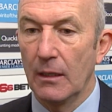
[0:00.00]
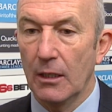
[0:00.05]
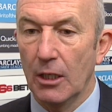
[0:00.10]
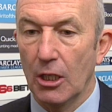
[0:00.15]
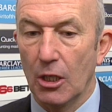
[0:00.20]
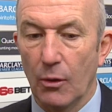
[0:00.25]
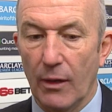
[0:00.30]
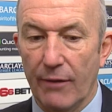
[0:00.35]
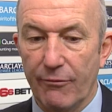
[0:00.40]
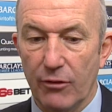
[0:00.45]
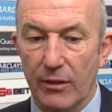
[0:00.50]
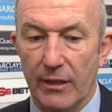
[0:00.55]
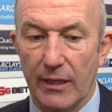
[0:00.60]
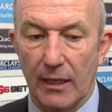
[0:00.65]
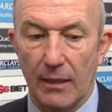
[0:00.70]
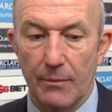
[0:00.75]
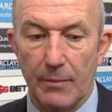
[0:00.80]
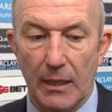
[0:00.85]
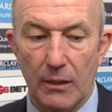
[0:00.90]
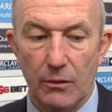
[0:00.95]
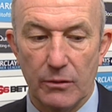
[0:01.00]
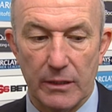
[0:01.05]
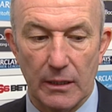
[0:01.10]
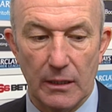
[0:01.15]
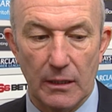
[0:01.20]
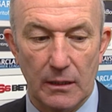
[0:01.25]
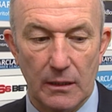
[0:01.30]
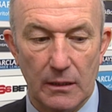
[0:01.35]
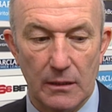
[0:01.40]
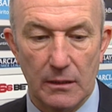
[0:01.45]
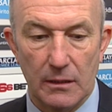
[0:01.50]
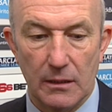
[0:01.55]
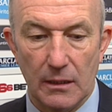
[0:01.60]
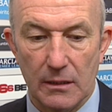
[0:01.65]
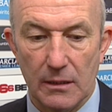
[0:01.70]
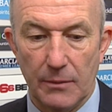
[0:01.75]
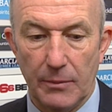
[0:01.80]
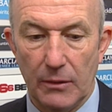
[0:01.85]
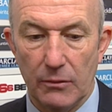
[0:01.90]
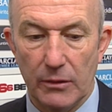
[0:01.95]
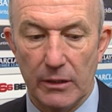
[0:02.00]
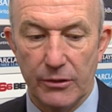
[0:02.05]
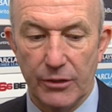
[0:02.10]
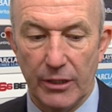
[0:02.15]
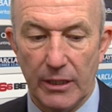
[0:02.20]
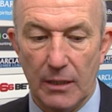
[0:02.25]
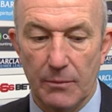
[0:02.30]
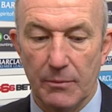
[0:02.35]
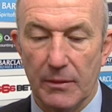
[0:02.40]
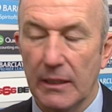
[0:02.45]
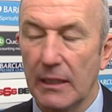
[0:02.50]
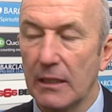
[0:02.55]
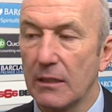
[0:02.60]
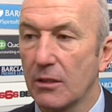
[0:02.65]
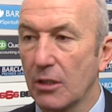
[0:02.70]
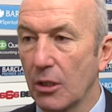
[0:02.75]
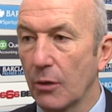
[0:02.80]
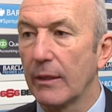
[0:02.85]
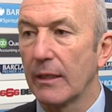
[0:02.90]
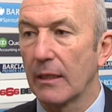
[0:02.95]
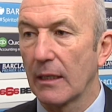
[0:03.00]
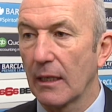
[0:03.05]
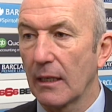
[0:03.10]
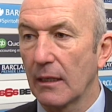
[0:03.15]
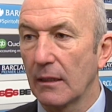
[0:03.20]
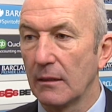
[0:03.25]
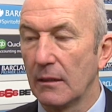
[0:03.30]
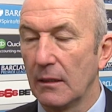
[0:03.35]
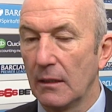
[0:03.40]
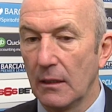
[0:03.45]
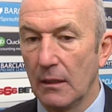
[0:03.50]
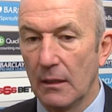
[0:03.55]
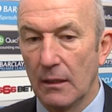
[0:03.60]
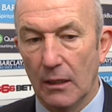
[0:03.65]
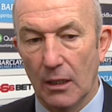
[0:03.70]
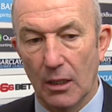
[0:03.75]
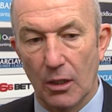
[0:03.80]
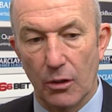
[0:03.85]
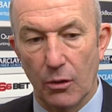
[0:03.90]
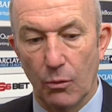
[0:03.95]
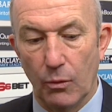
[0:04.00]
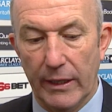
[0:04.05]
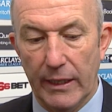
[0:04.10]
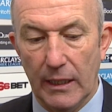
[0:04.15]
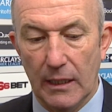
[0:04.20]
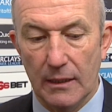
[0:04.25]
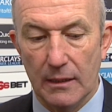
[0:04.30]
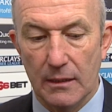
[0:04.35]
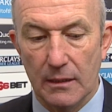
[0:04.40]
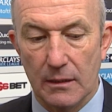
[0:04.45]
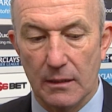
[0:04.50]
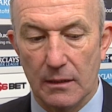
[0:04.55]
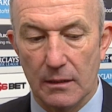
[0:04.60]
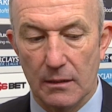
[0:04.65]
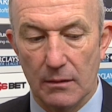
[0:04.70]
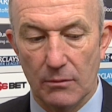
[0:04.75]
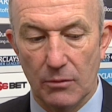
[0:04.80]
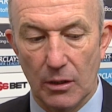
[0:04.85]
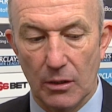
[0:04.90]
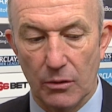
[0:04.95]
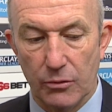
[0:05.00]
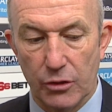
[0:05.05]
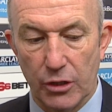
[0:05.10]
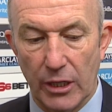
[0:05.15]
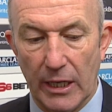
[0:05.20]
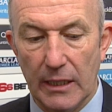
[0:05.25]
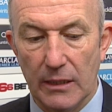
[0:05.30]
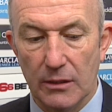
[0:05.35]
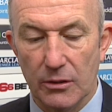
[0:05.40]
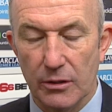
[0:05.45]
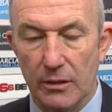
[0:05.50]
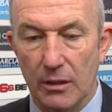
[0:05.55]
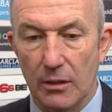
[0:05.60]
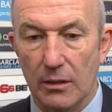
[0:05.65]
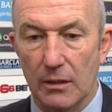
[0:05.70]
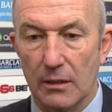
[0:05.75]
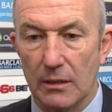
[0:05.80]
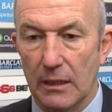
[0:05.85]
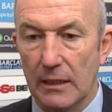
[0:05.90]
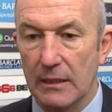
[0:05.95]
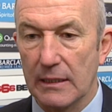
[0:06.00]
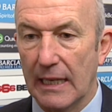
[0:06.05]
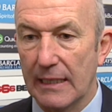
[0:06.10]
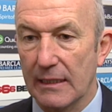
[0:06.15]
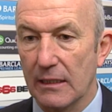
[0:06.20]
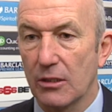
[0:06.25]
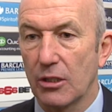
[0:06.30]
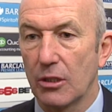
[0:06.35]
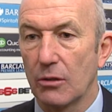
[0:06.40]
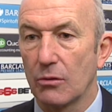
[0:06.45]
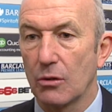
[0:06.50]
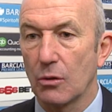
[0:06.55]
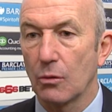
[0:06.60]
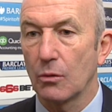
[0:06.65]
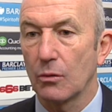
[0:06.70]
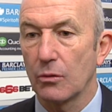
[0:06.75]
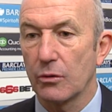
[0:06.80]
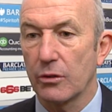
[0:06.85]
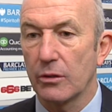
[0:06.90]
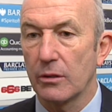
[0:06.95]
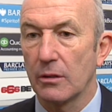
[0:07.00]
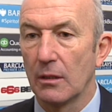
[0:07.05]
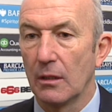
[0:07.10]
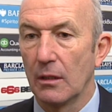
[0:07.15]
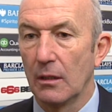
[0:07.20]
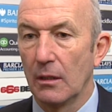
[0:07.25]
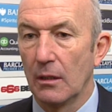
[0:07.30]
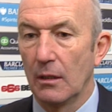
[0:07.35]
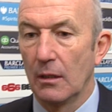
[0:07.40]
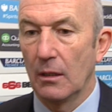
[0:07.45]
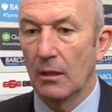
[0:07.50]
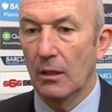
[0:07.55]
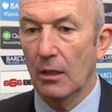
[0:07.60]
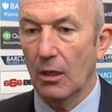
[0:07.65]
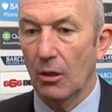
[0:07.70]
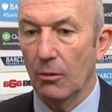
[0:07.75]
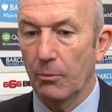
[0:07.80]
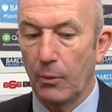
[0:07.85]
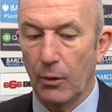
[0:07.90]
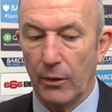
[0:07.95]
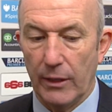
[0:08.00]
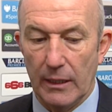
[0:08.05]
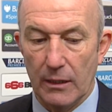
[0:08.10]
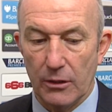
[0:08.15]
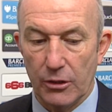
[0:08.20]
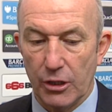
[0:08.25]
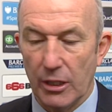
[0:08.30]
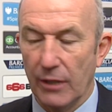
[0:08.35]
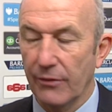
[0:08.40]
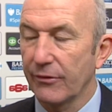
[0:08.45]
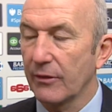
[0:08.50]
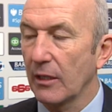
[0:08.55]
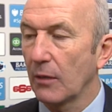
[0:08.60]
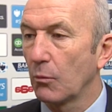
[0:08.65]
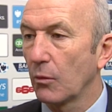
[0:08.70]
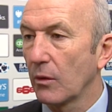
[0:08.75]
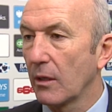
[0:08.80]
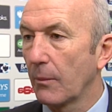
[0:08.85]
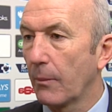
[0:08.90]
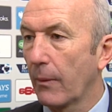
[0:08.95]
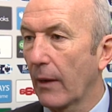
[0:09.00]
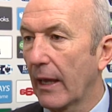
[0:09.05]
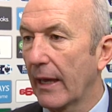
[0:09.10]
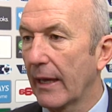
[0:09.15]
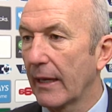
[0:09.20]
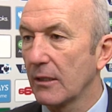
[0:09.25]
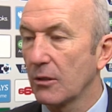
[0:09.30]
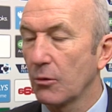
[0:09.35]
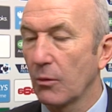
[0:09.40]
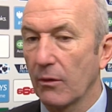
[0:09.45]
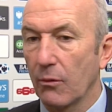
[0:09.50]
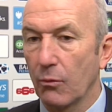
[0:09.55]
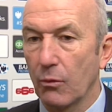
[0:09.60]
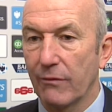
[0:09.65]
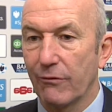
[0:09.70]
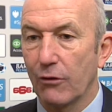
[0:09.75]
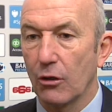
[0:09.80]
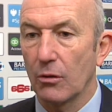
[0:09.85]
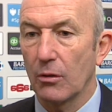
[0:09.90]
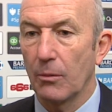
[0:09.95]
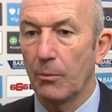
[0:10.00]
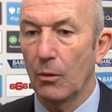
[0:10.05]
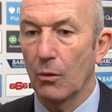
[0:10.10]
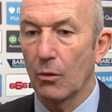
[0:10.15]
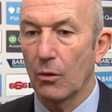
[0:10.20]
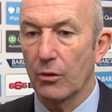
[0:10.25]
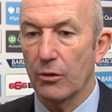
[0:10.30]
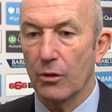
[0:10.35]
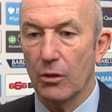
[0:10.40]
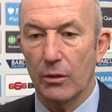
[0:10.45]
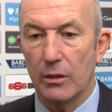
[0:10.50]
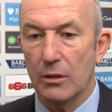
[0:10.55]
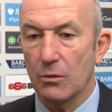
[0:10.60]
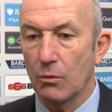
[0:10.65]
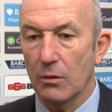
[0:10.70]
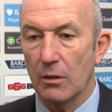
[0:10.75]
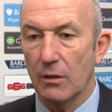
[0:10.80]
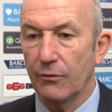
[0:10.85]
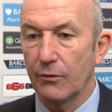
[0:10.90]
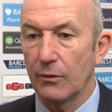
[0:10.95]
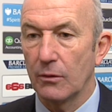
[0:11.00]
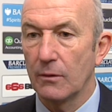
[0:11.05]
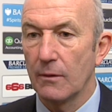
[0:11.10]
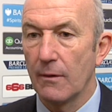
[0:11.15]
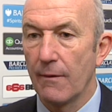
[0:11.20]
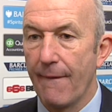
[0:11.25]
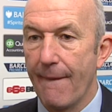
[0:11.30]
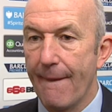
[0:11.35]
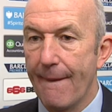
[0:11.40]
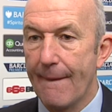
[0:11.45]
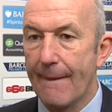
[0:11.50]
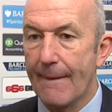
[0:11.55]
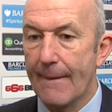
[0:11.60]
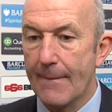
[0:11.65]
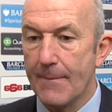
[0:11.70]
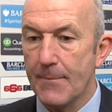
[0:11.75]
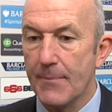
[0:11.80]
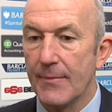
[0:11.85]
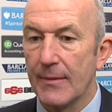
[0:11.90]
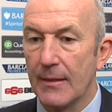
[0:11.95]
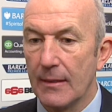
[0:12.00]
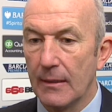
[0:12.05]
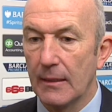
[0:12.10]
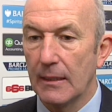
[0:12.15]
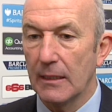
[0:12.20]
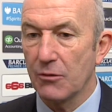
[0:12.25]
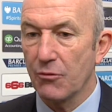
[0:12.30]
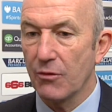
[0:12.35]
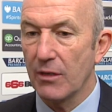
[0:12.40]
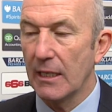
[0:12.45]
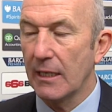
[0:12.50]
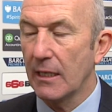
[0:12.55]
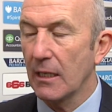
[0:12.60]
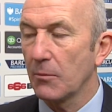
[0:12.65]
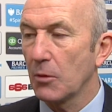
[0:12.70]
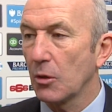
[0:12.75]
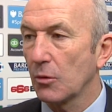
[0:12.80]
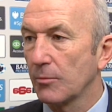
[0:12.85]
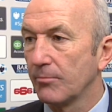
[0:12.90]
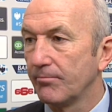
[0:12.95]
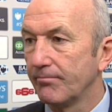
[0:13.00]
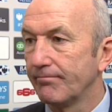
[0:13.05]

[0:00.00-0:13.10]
you know, everything about it is about the team, and he's doing that. You know, the way he's, you know, changed and his attitude towards, you know, putting a shift in with the players, whether we've got the ball or not, is wonderful. He's really come on.